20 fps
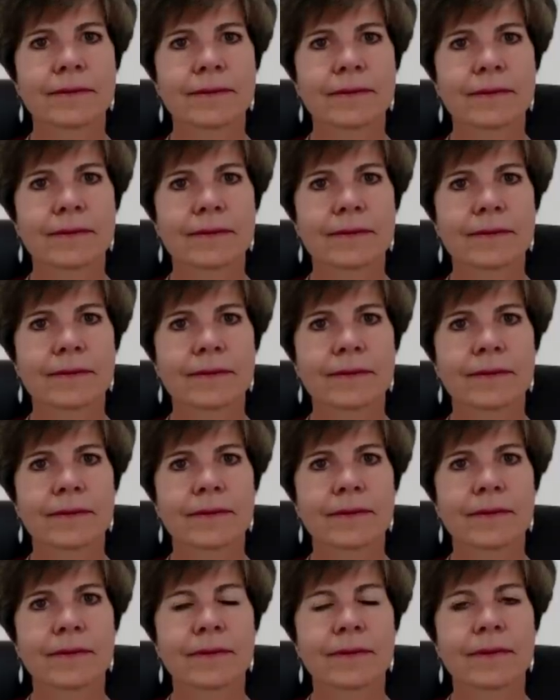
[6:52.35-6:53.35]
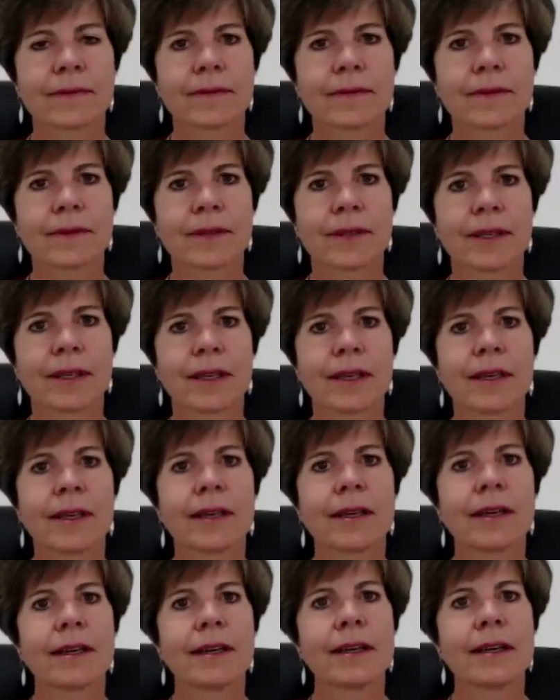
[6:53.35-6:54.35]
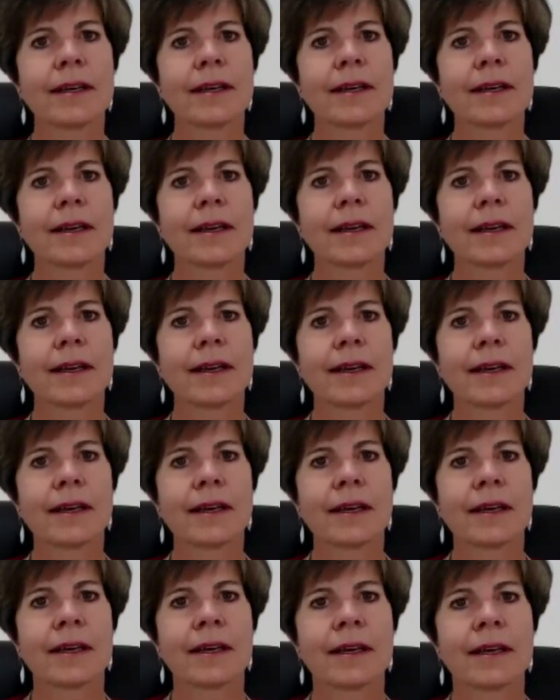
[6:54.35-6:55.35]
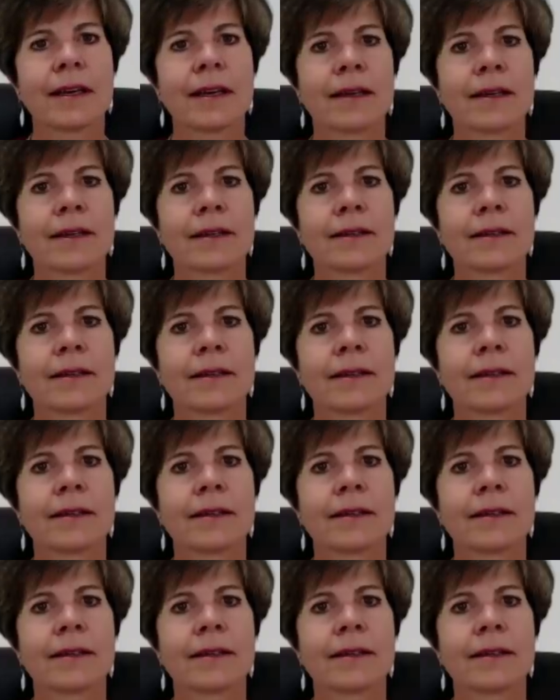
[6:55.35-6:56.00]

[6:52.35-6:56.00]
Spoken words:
(silent)